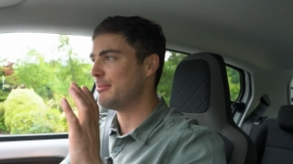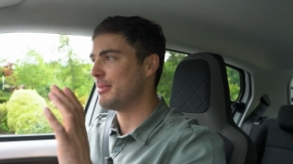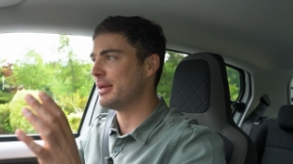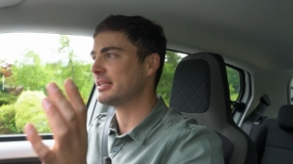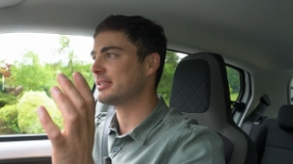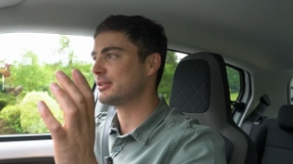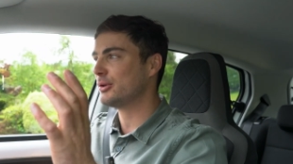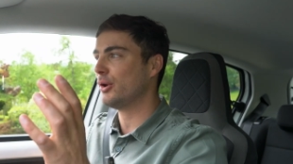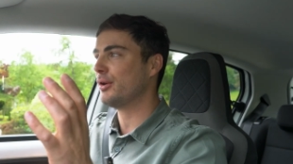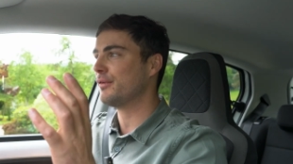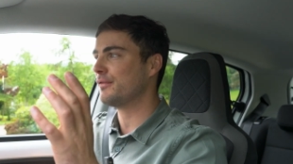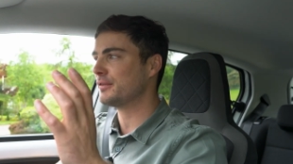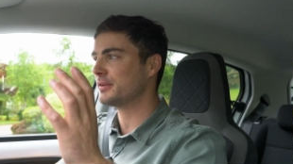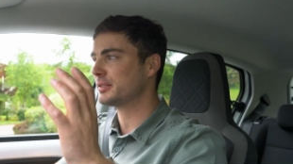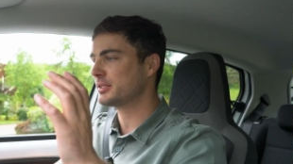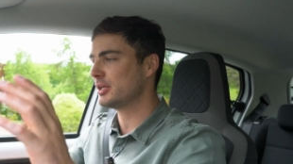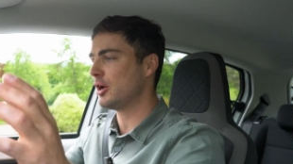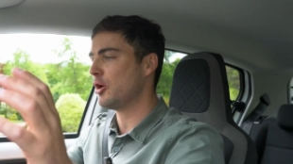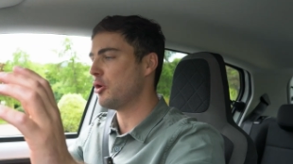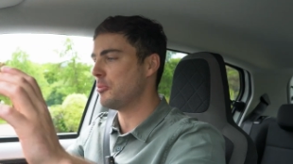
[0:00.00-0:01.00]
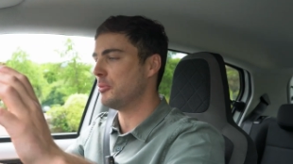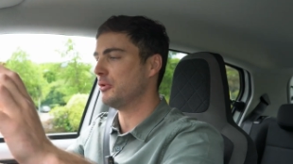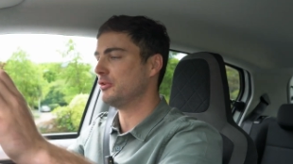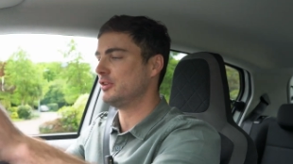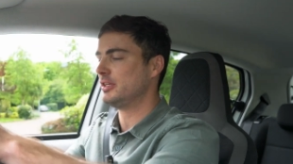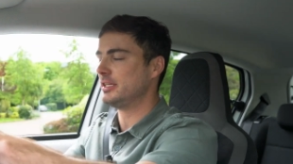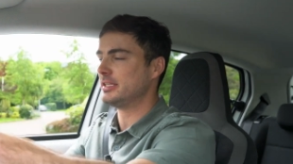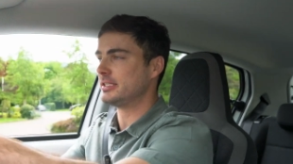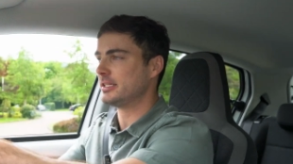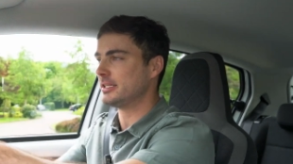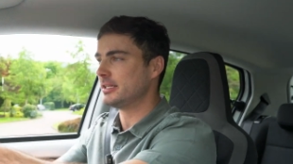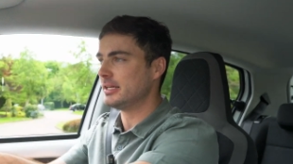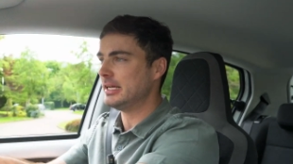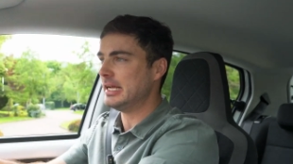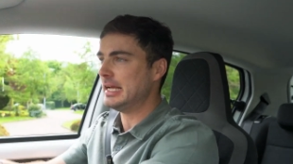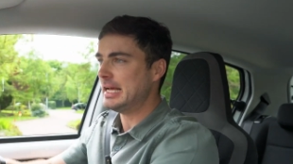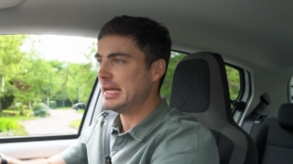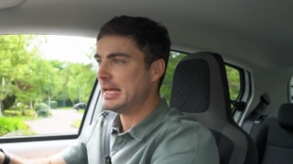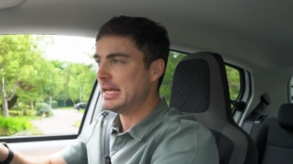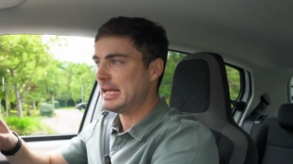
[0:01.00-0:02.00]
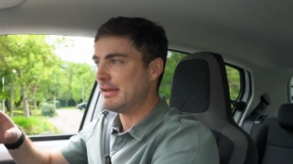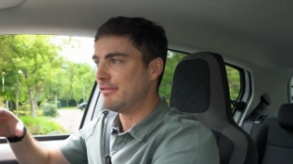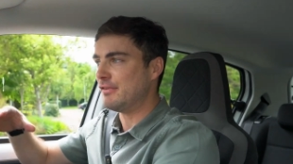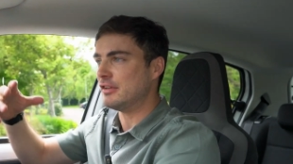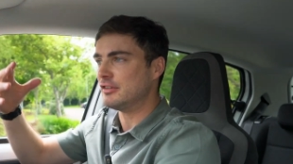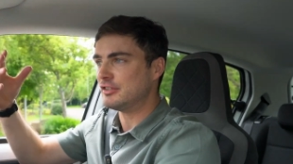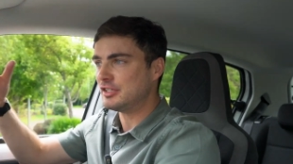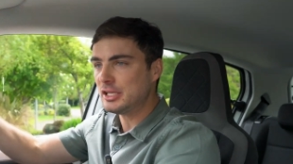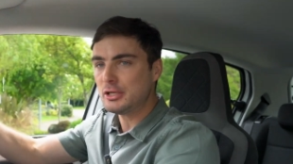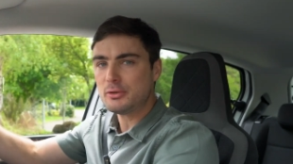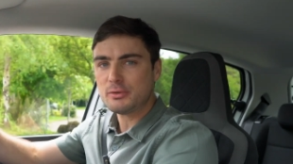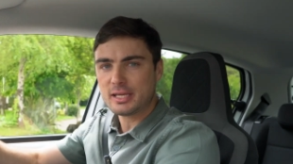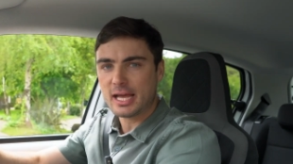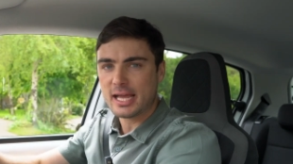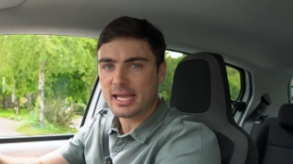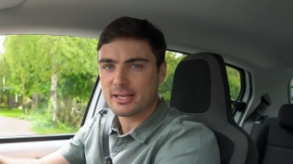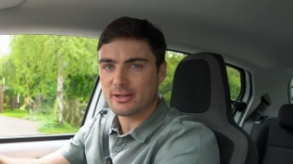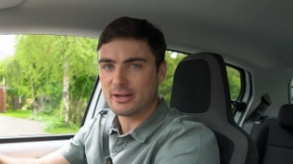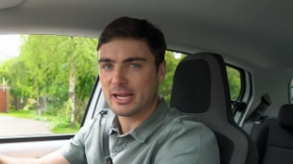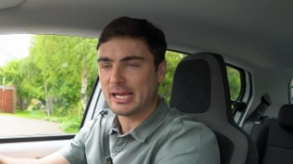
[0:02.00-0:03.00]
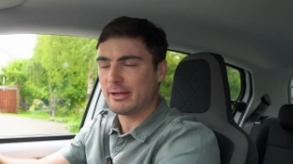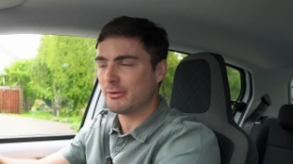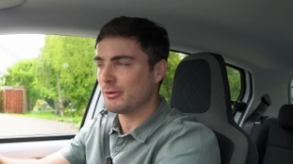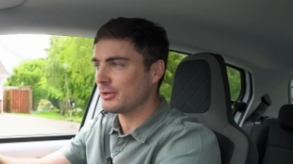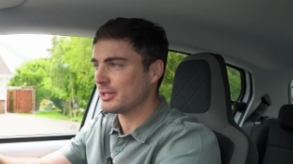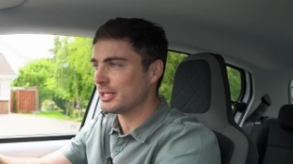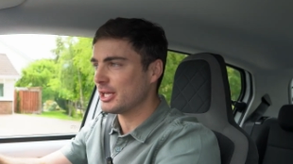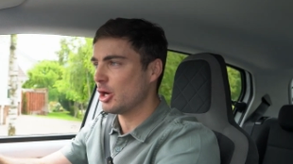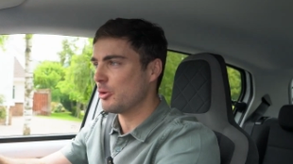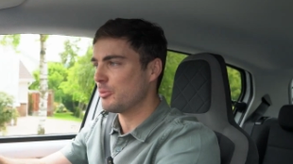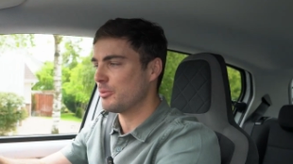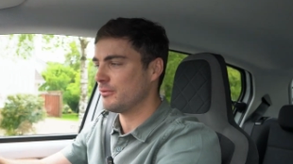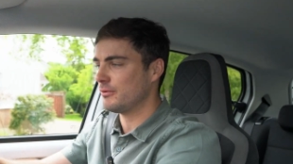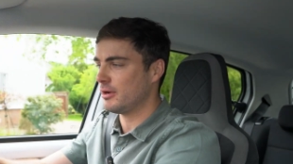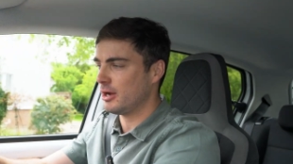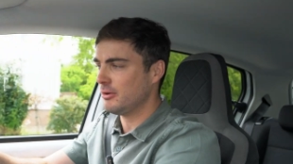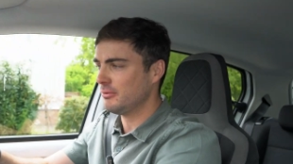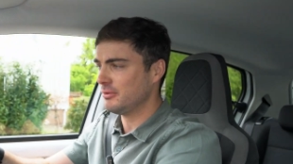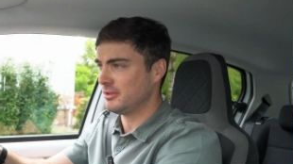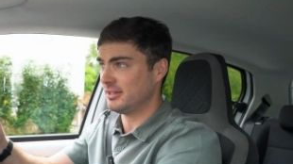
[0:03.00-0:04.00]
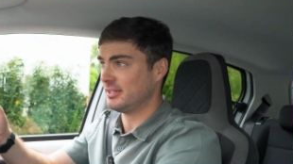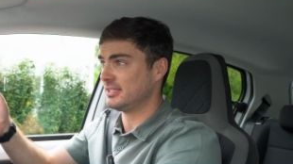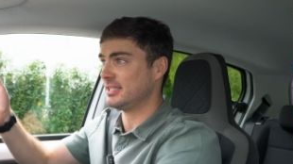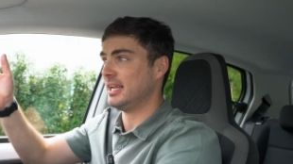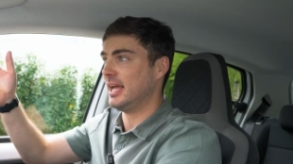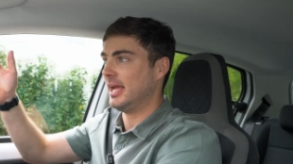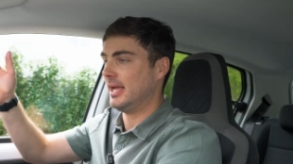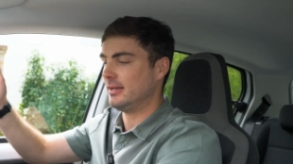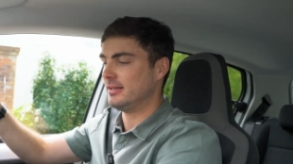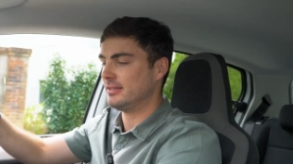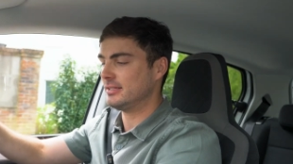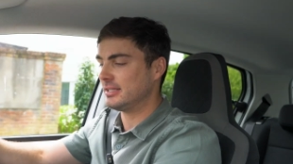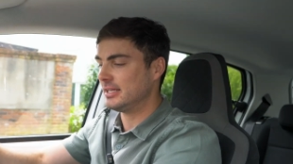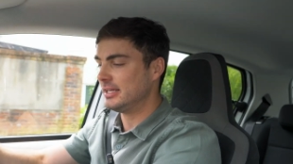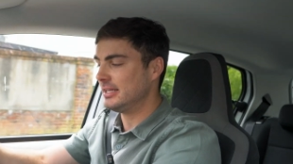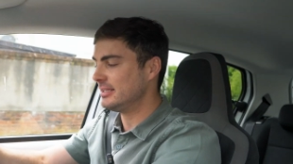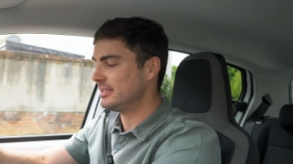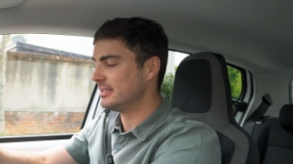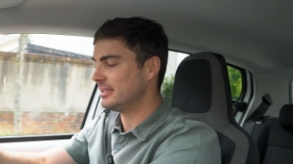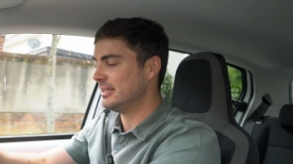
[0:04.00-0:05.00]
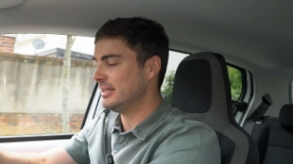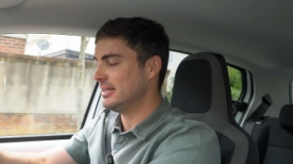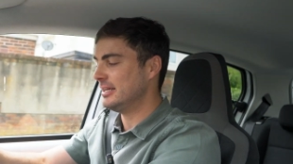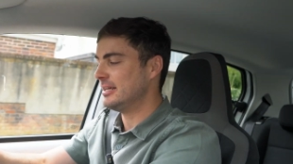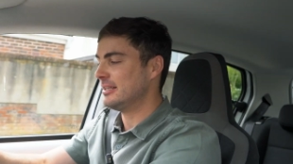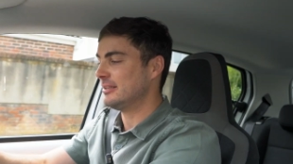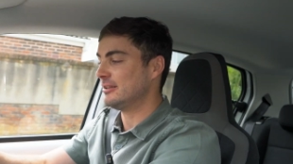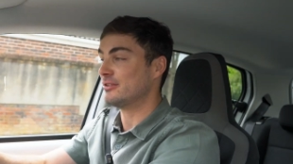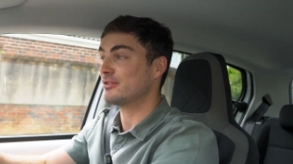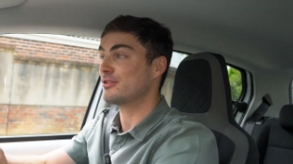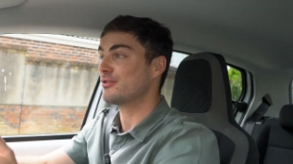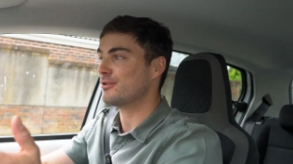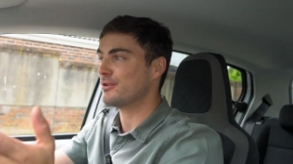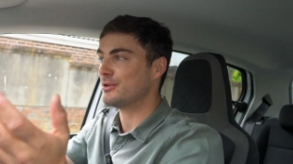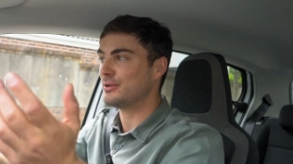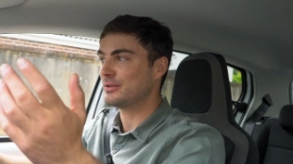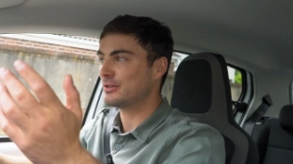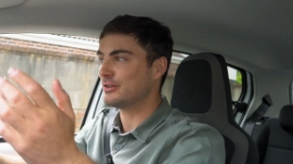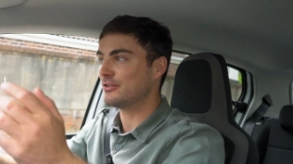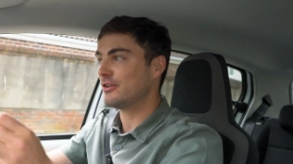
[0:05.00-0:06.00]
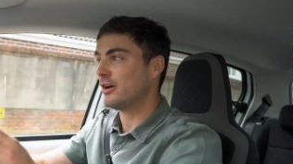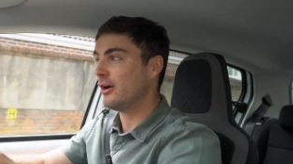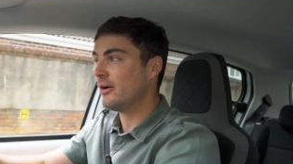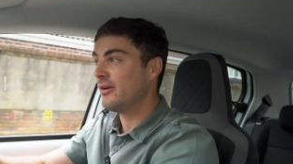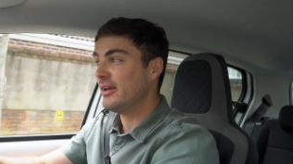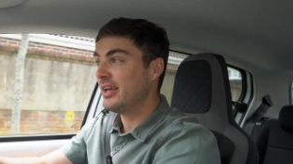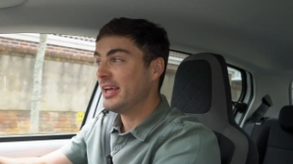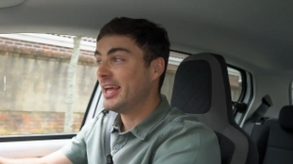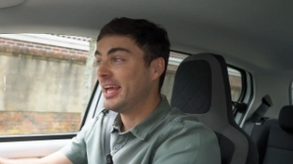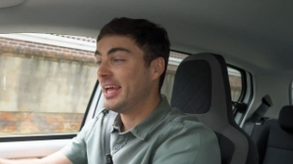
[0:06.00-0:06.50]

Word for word: Makes life so much easier. If you do take it out on the open road, there's lane assist, there's cruise control.